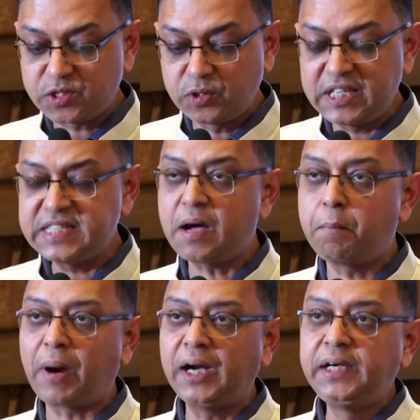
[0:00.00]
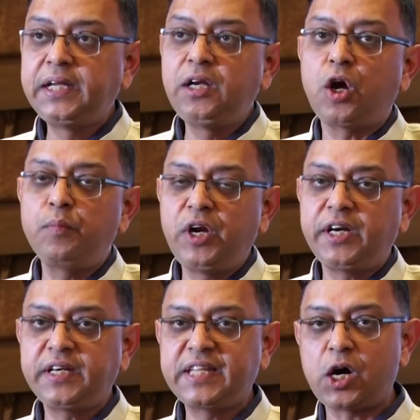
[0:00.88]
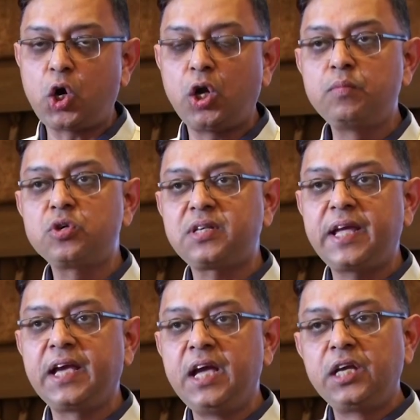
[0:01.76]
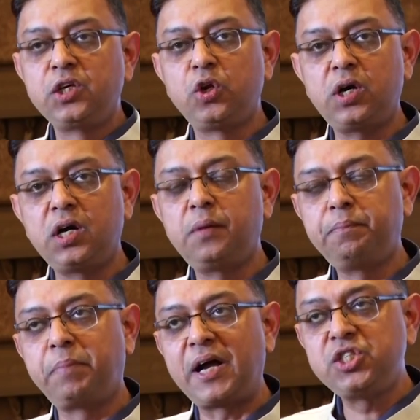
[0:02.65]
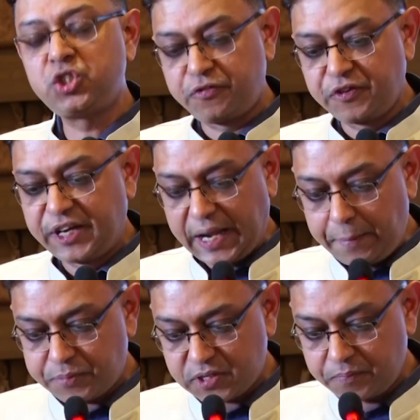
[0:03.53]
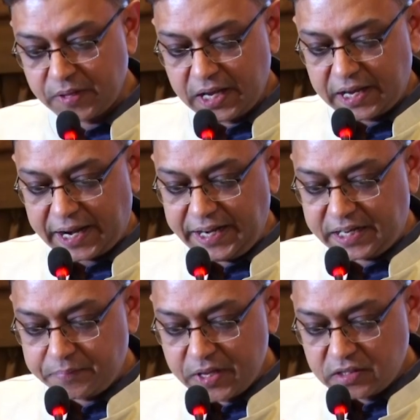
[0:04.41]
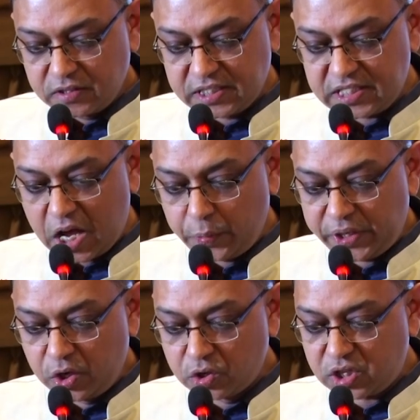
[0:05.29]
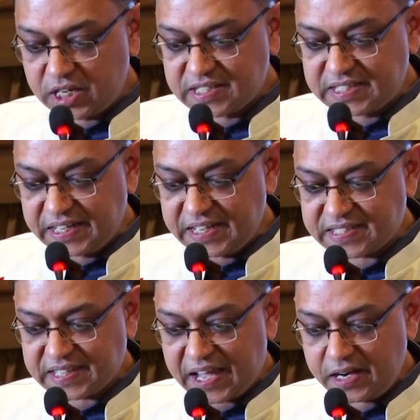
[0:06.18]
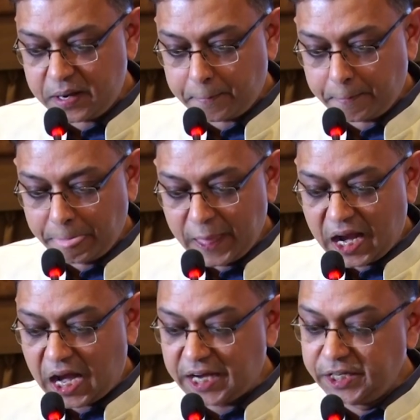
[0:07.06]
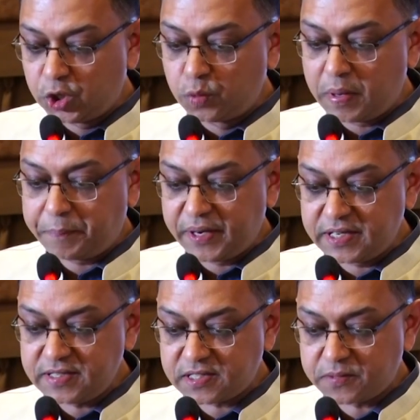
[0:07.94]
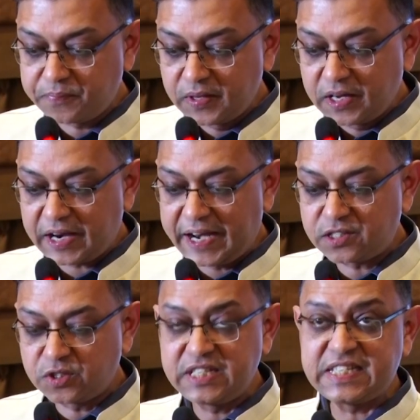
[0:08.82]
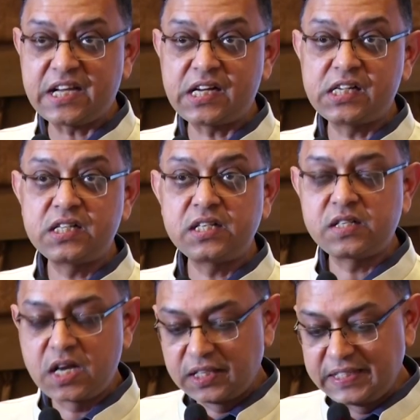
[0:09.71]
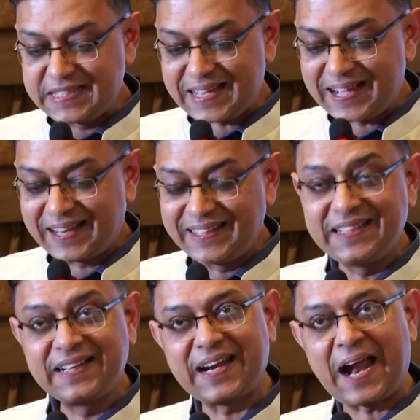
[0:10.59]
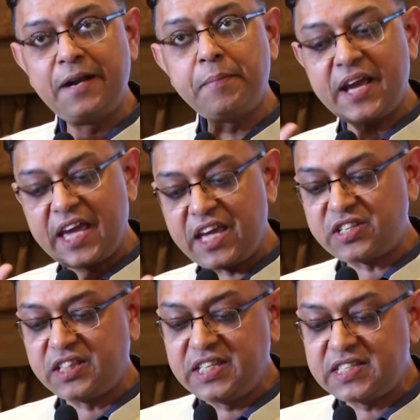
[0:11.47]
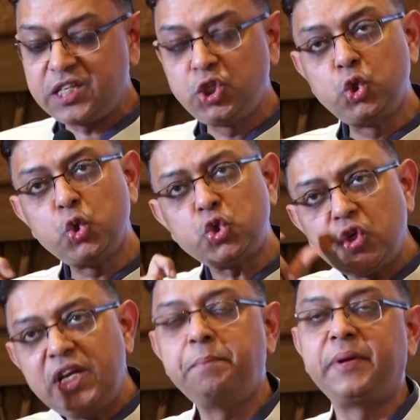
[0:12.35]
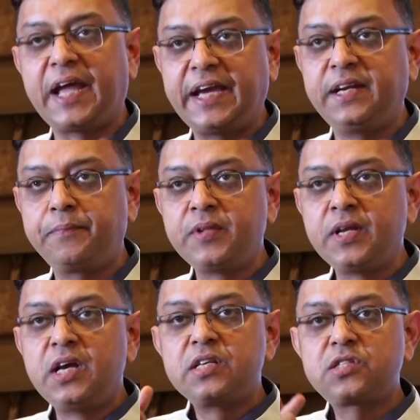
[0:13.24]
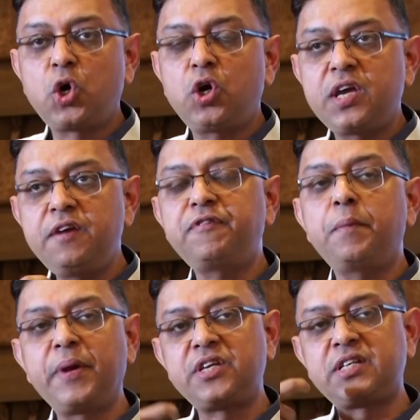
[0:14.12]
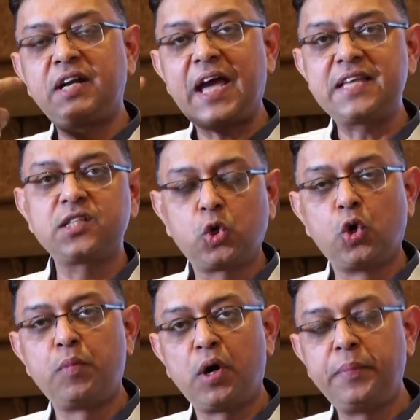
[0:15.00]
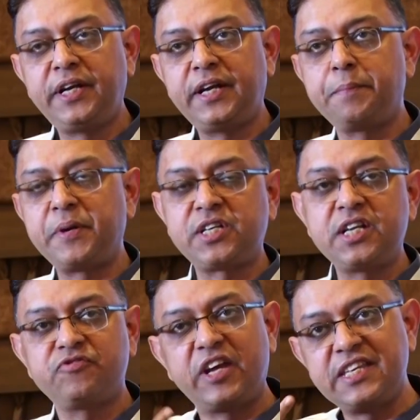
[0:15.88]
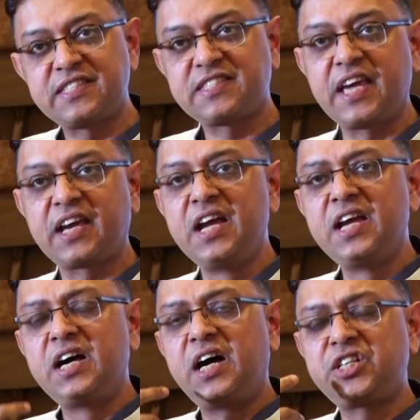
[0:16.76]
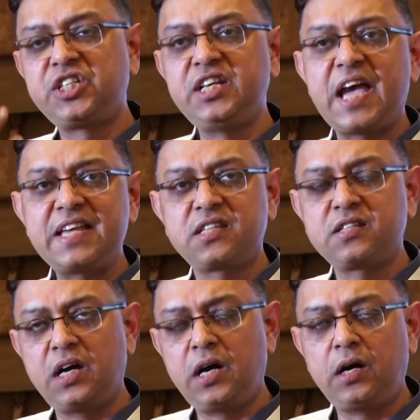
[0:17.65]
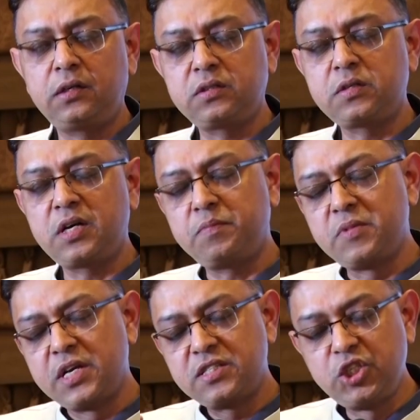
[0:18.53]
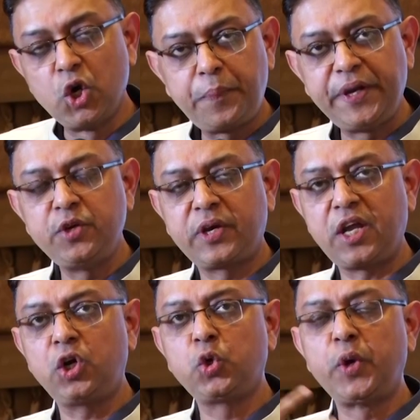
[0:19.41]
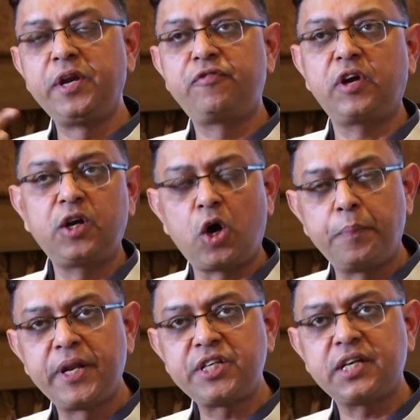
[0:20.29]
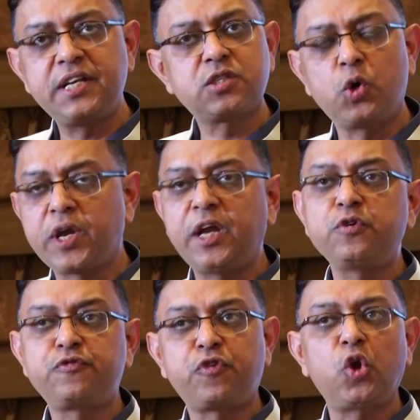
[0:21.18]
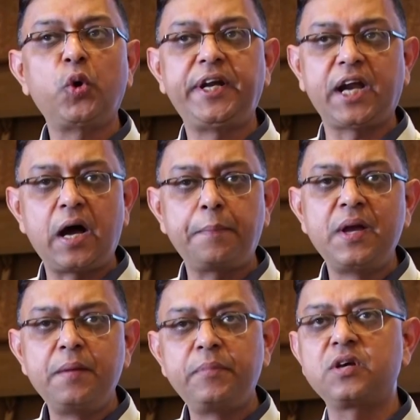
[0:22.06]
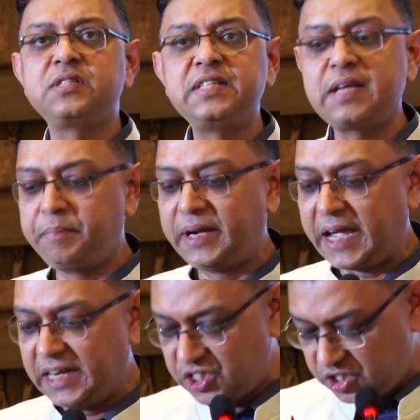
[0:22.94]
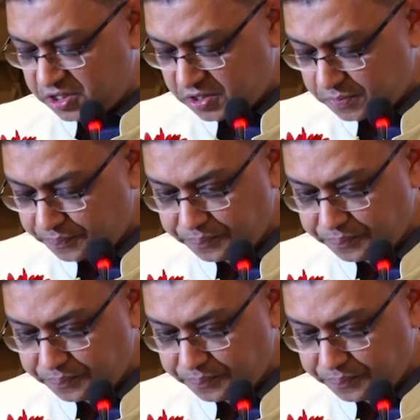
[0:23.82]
So these are multilobulated. They are almost like, a bunch of grapes, right? So this is how it looks on a CT scan. Honeycomb appearance, right? So these occur in the grandma age, and these are usually benign. So if a patient has a comorbidity, a patient is very sick, she has COPD, you cannot go in for an operation, it's okay to follow it up because these are benign lesions.